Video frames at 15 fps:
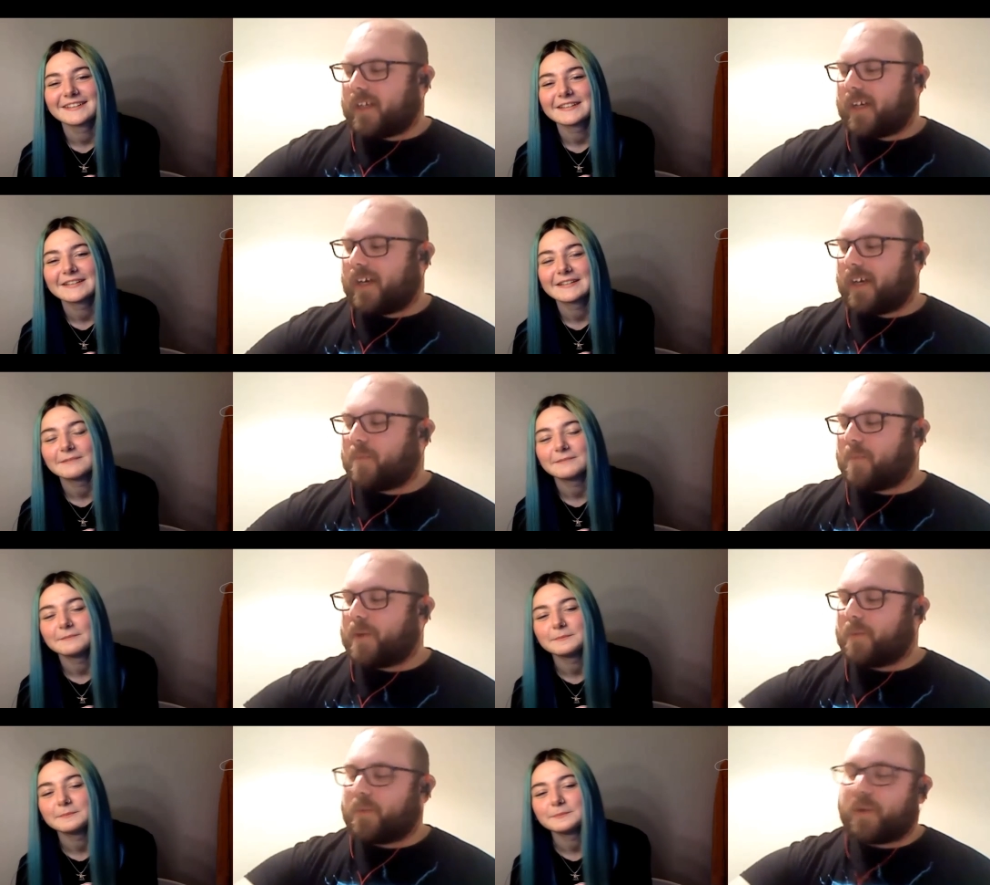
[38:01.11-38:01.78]

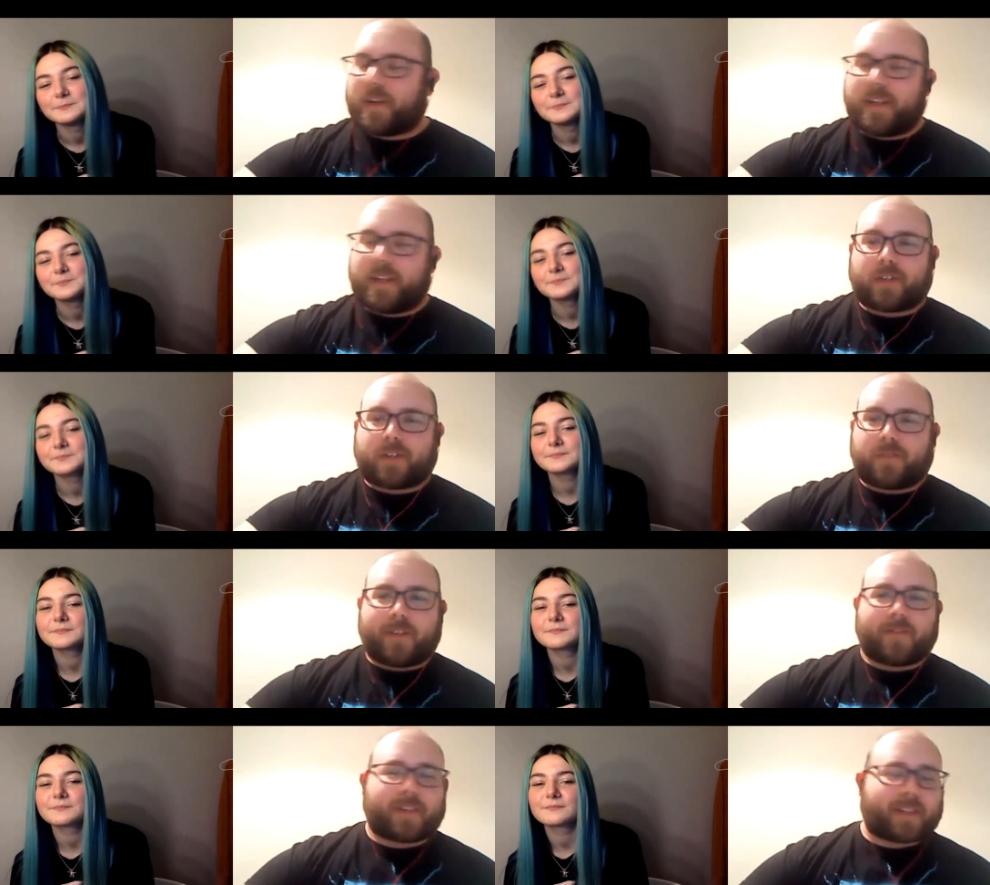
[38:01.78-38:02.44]
Speaker 1: But what is your
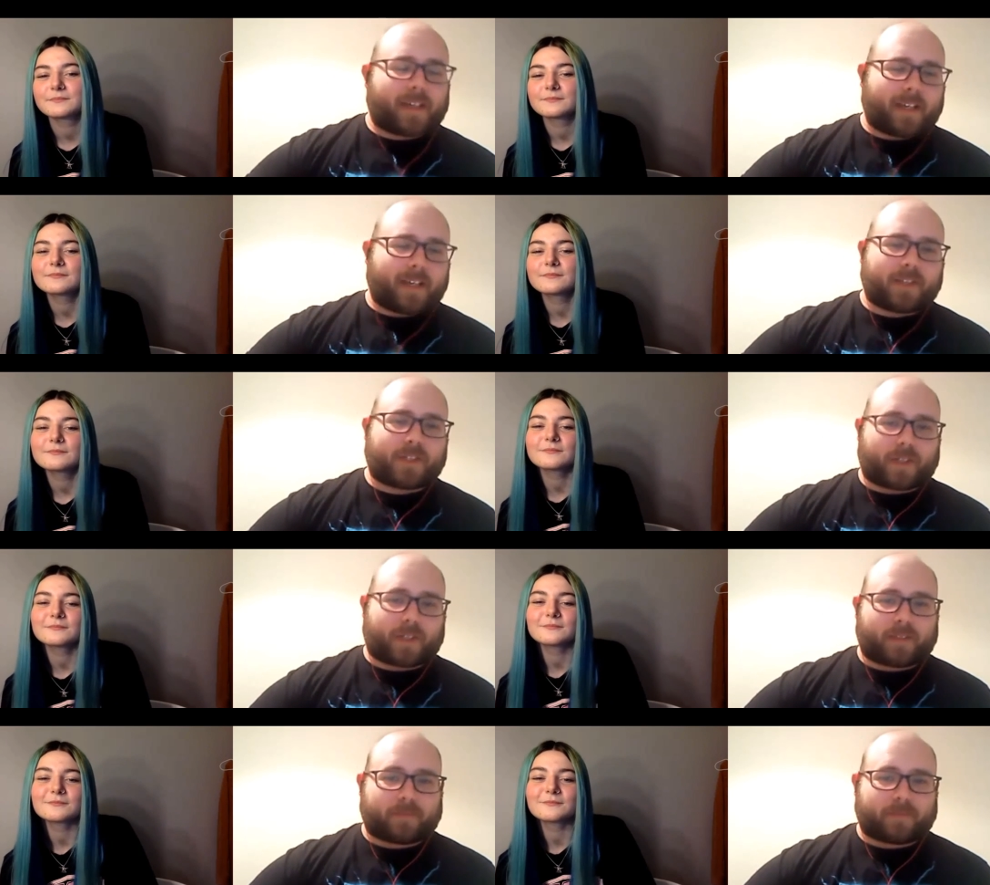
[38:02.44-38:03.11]
favourite
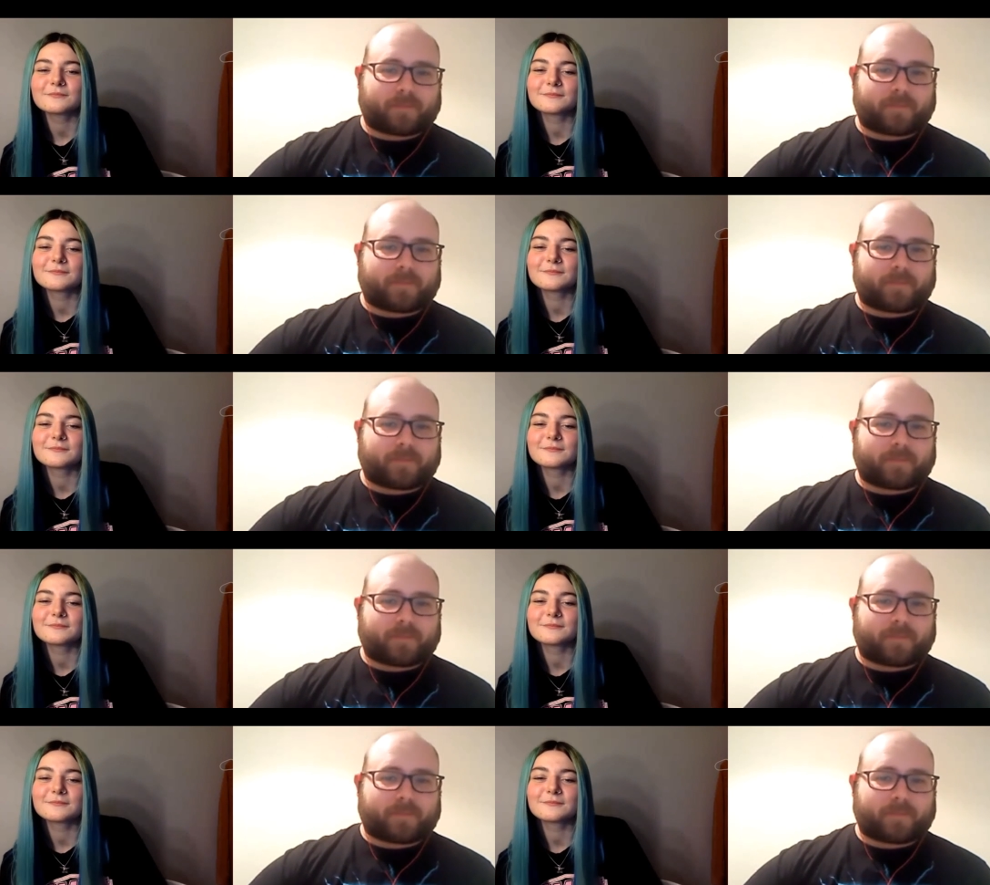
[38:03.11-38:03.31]
dinosaur?